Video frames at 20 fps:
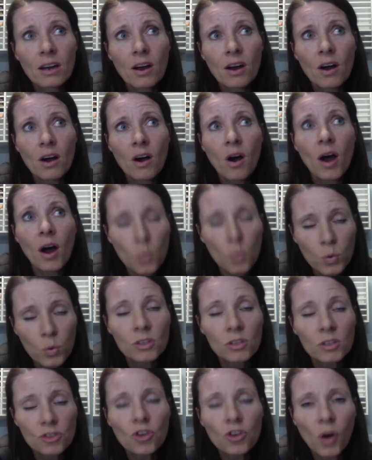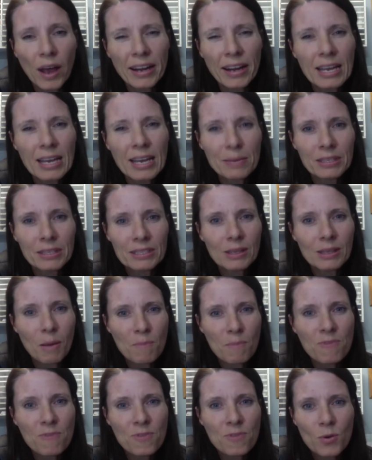I will try and keep this
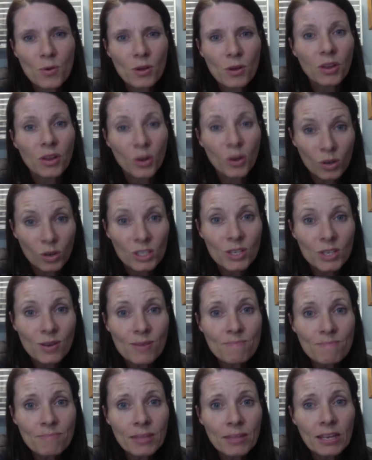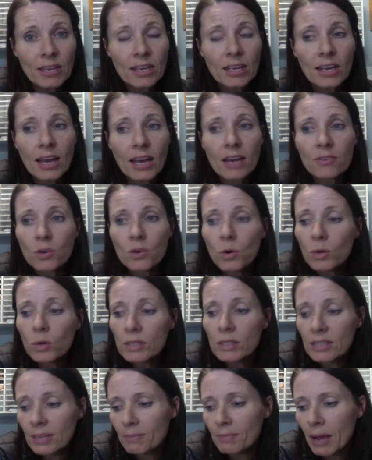up for the long term. And of course,
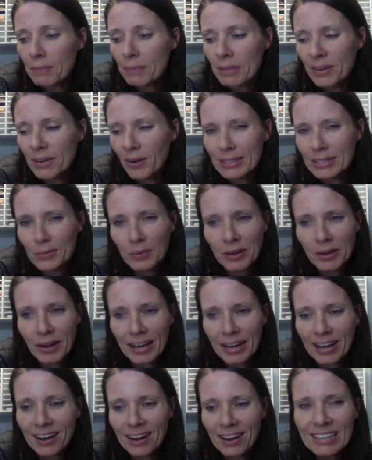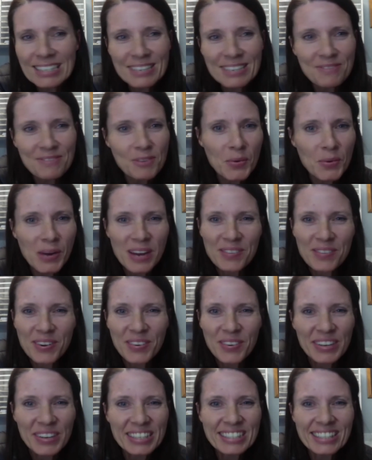there may be nights when I can't for whatever
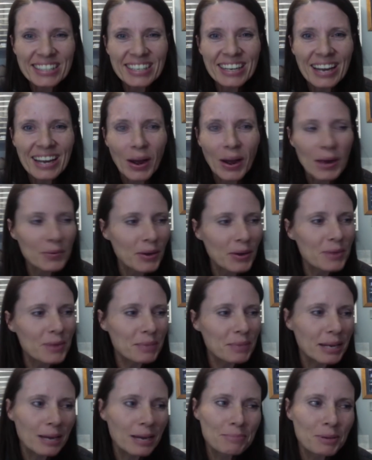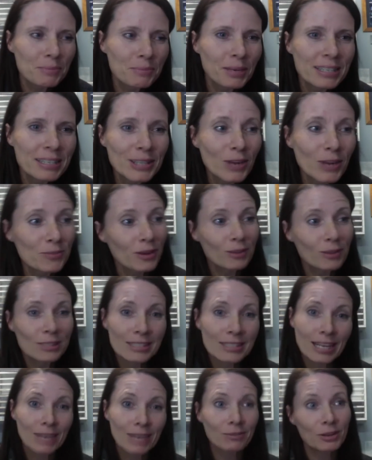reason, and I won't beat up on myself. I'll just
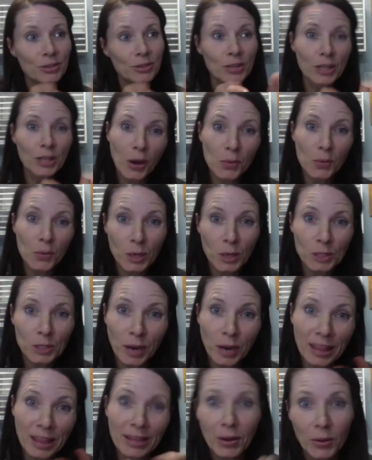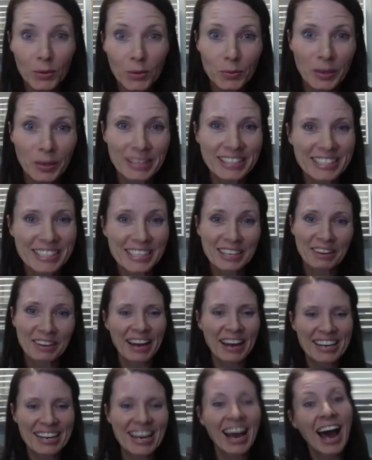tell everyone, you can go and watch one of the old ones
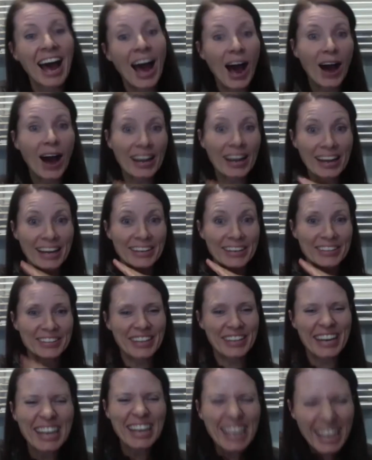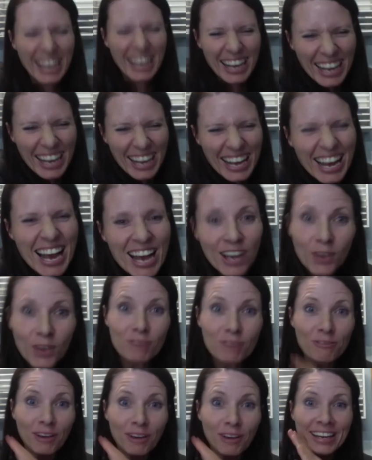tonight. I can't do it.
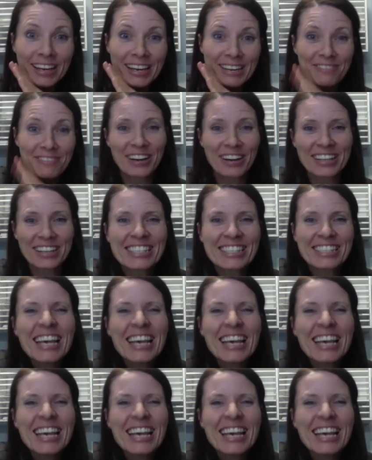Couldn't find any friends